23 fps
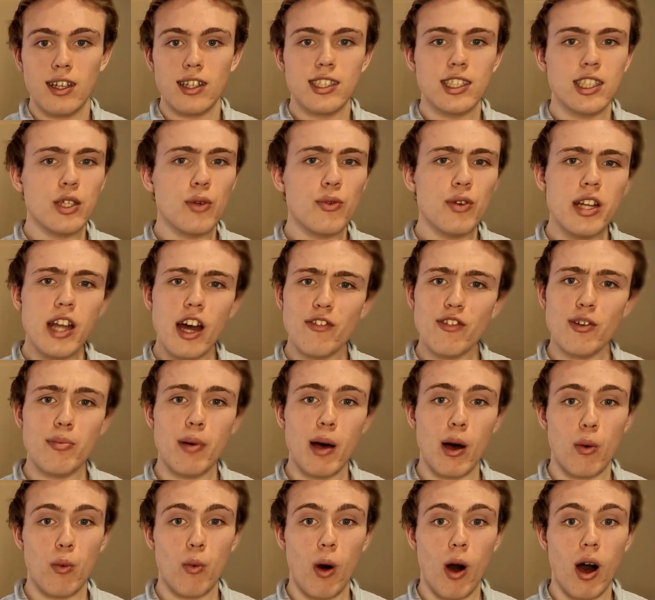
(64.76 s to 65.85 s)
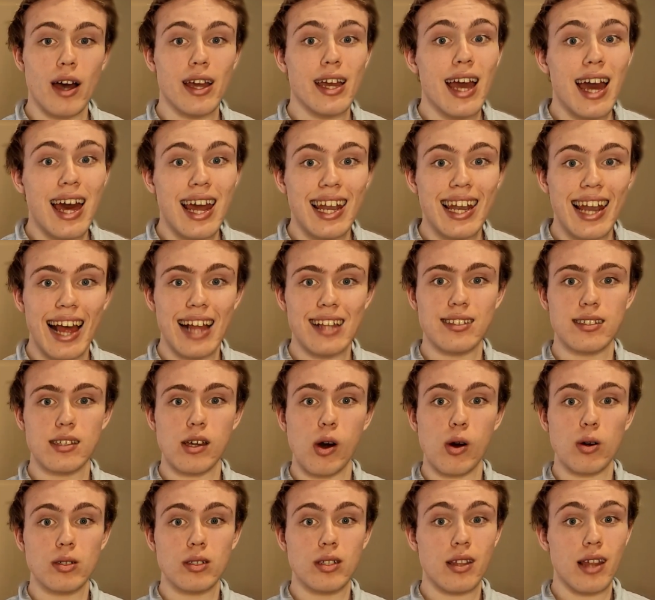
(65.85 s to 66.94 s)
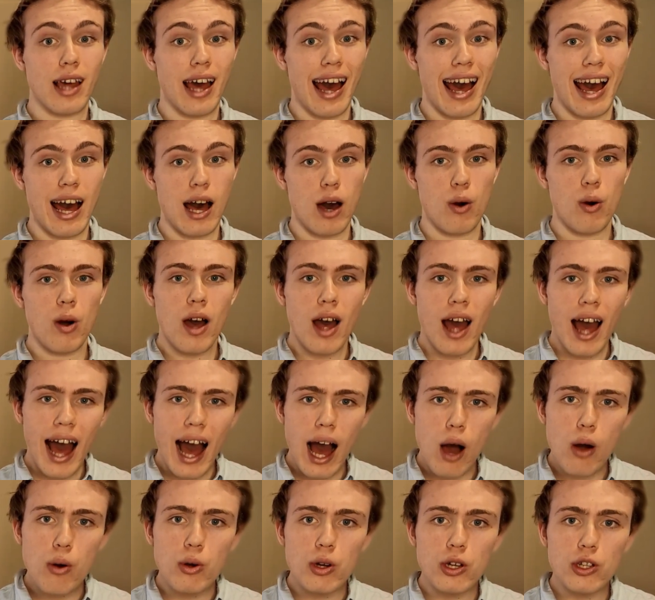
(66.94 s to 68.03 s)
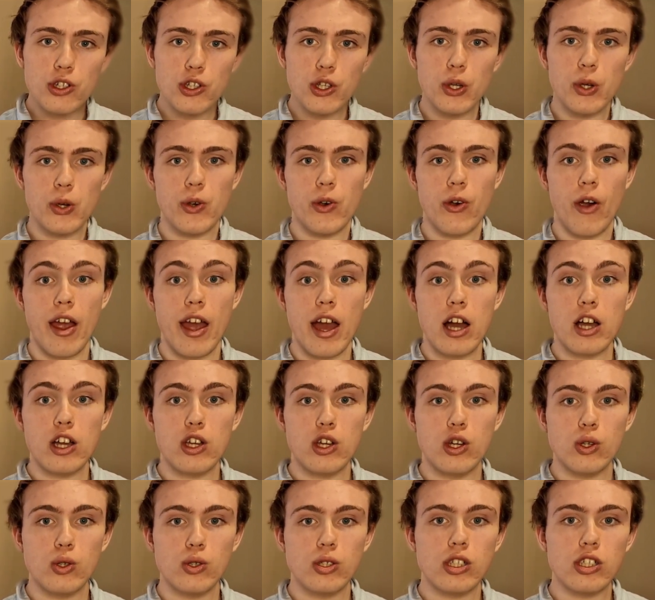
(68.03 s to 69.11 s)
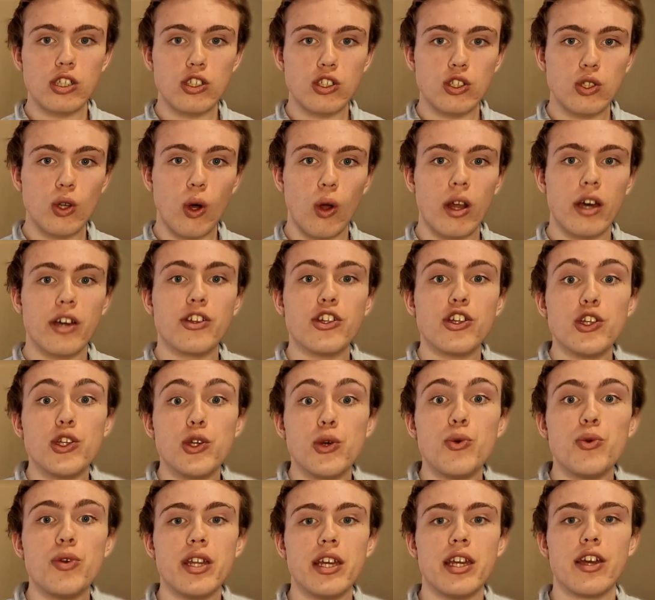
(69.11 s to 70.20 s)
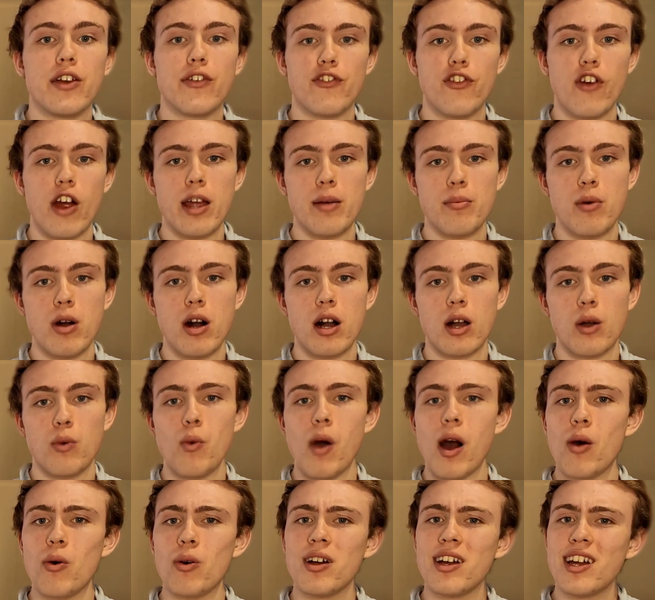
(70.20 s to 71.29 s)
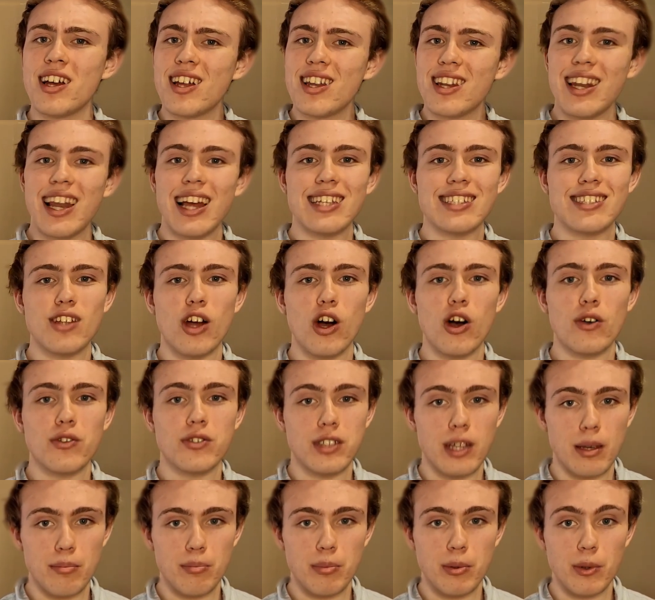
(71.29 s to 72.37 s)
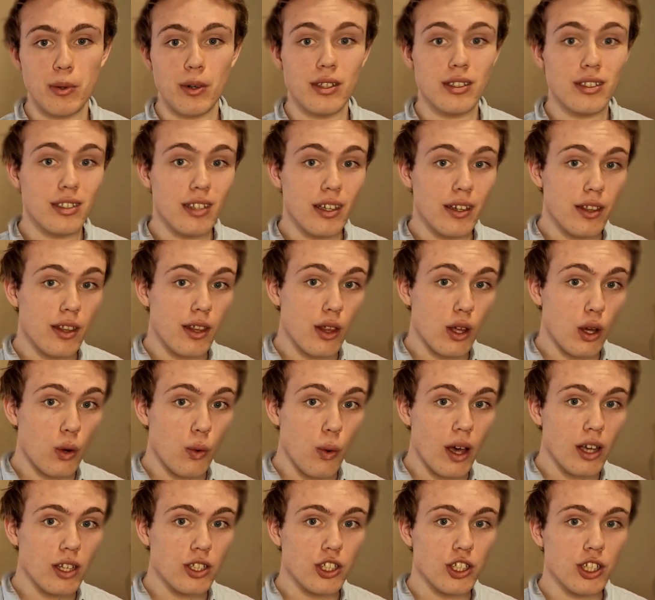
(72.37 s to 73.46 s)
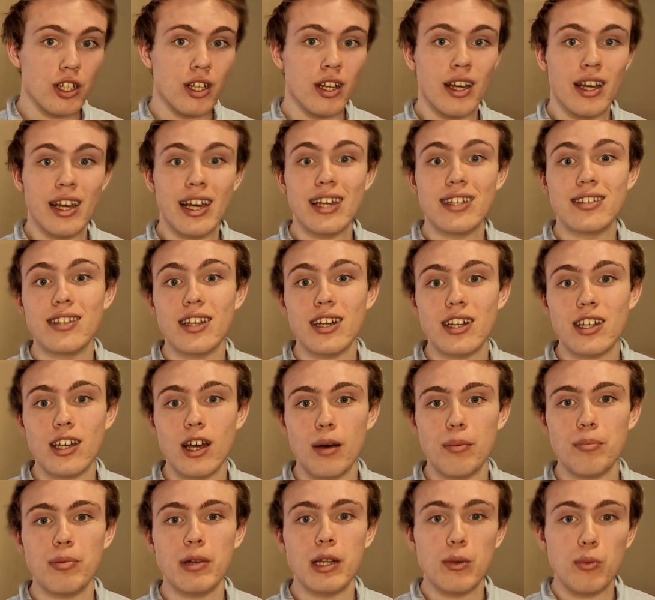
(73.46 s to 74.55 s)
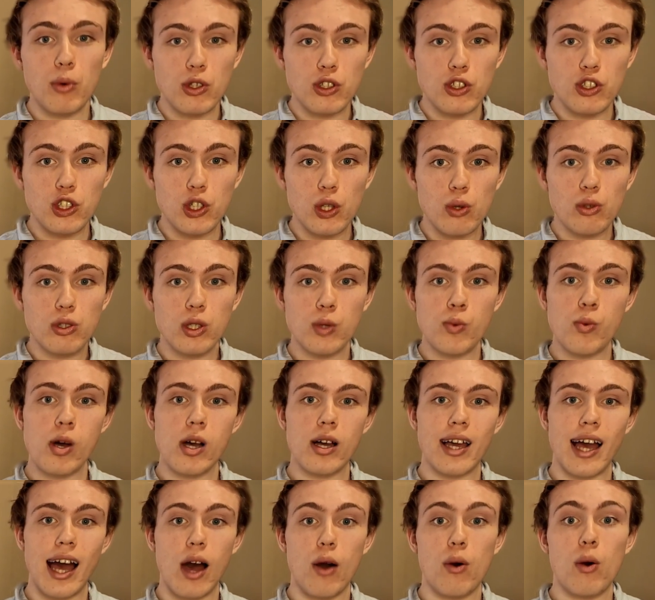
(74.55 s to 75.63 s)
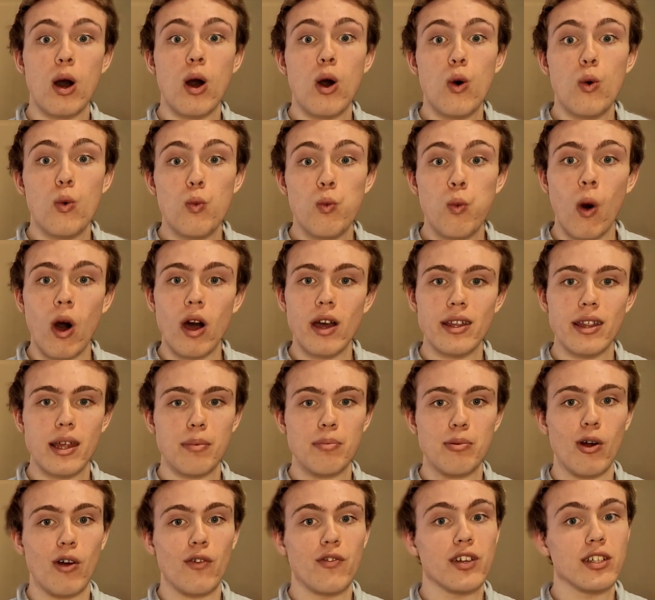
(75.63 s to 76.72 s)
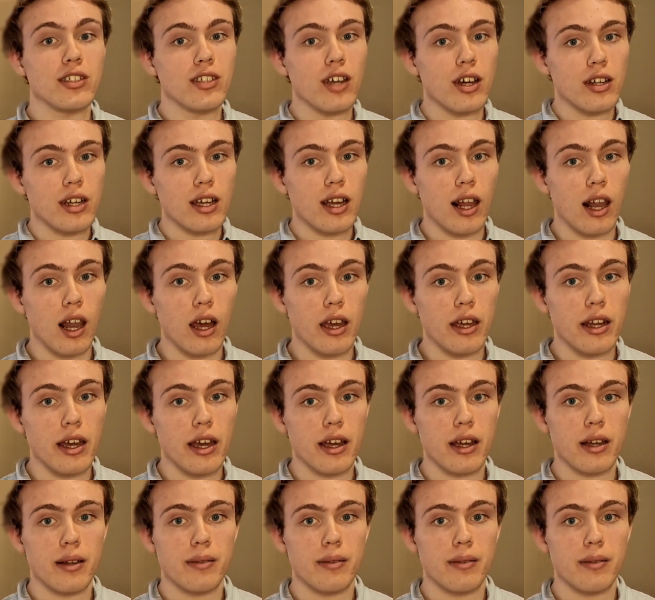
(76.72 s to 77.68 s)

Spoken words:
So enough about why, let's get on to the how. How can you create a good, solid, unique framework? Well, let's start off simple and say that the question is that a company wants you to work out why their profits are declining.